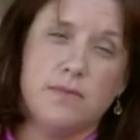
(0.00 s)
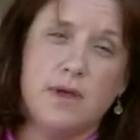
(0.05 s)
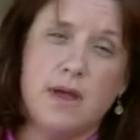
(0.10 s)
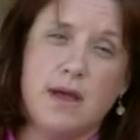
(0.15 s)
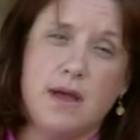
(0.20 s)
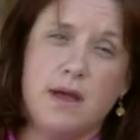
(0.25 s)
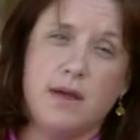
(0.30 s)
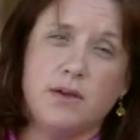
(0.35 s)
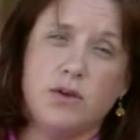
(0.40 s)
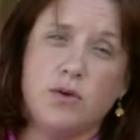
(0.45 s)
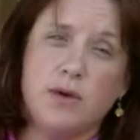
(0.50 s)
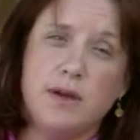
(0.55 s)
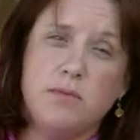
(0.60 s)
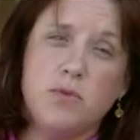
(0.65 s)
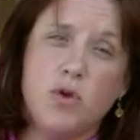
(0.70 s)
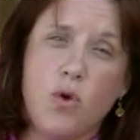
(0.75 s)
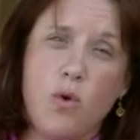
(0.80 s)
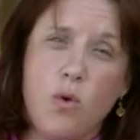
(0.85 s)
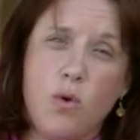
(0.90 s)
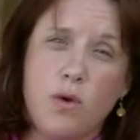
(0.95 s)
uh,
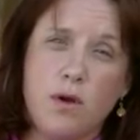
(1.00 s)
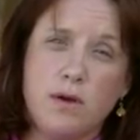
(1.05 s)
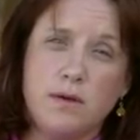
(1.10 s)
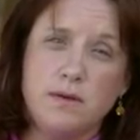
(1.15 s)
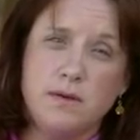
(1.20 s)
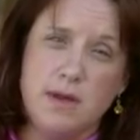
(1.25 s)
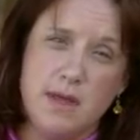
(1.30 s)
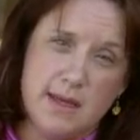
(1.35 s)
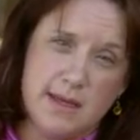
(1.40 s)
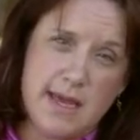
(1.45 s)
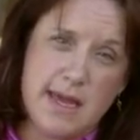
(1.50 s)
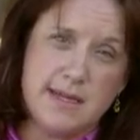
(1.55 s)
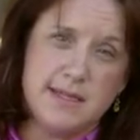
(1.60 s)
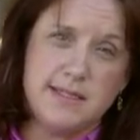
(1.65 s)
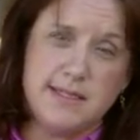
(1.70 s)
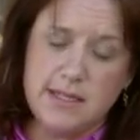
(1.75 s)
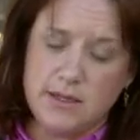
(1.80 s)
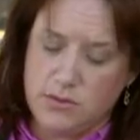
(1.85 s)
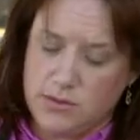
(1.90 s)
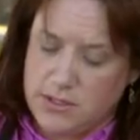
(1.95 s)
cream corn, kind of
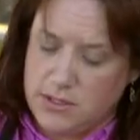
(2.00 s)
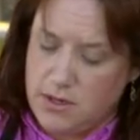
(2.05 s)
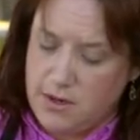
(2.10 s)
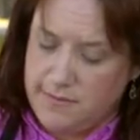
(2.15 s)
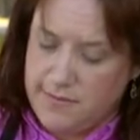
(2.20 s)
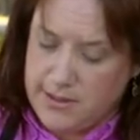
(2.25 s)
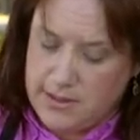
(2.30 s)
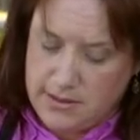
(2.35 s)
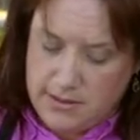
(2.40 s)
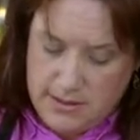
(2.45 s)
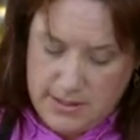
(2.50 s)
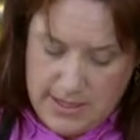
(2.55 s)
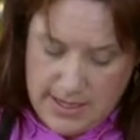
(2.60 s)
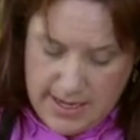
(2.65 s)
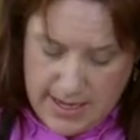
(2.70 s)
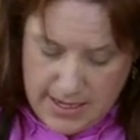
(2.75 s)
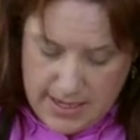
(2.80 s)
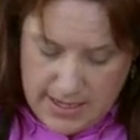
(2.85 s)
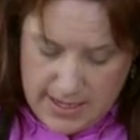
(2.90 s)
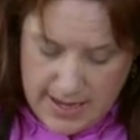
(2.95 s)
single serving,
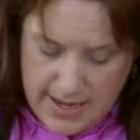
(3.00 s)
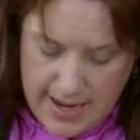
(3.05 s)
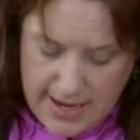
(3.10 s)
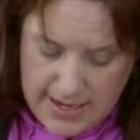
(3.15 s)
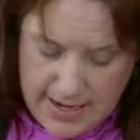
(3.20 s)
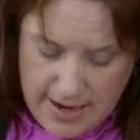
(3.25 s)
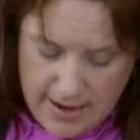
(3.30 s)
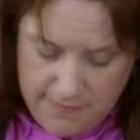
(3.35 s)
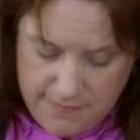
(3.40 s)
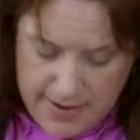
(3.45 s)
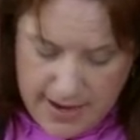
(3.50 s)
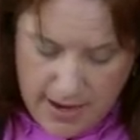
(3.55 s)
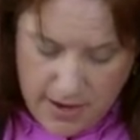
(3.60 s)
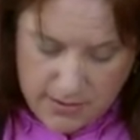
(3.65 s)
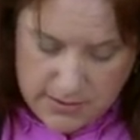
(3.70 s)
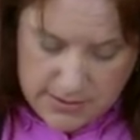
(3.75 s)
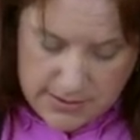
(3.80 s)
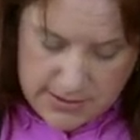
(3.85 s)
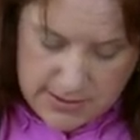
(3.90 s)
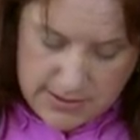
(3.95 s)
eight and a half
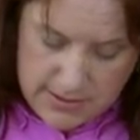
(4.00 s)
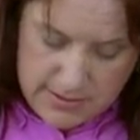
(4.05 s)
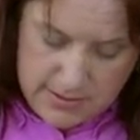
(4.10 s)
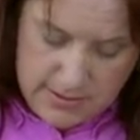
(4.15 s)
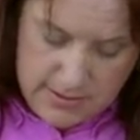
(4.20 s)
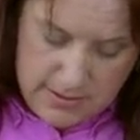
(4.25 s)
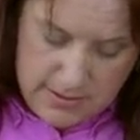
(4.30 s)
ounce.